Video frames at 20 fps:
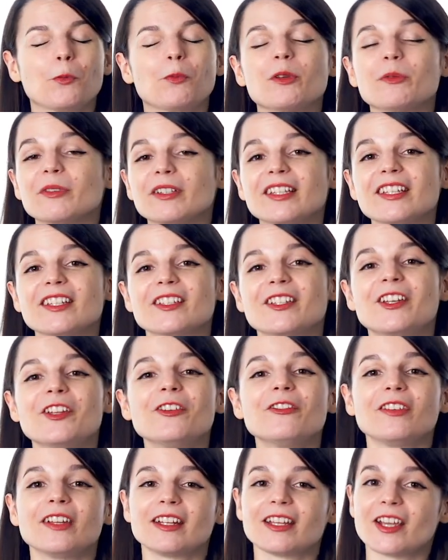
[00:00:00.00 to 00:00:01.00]
We release
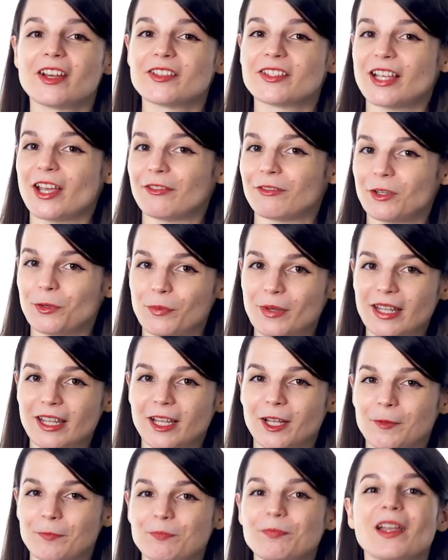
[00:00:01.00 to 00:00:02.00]
new videos every
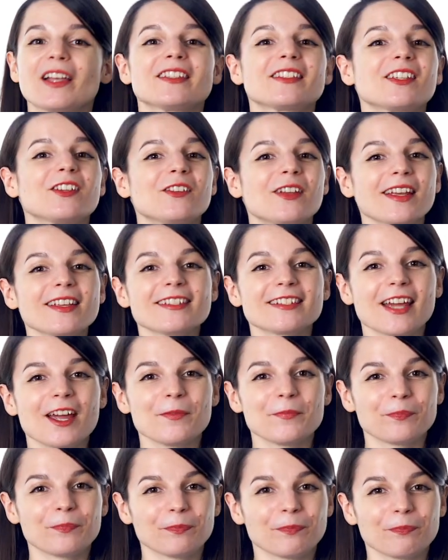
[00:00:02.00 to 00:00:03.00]
week. I'll see you next
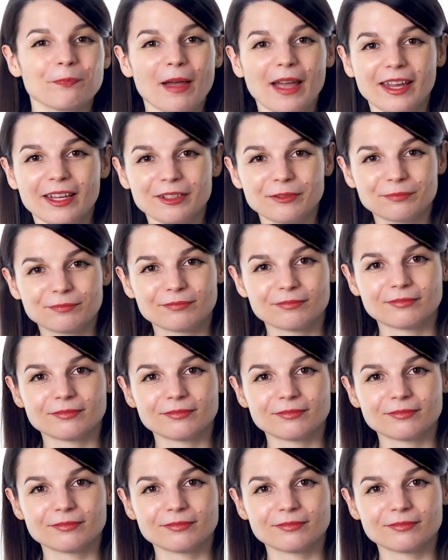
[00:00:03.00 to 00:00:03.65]
time. Bye!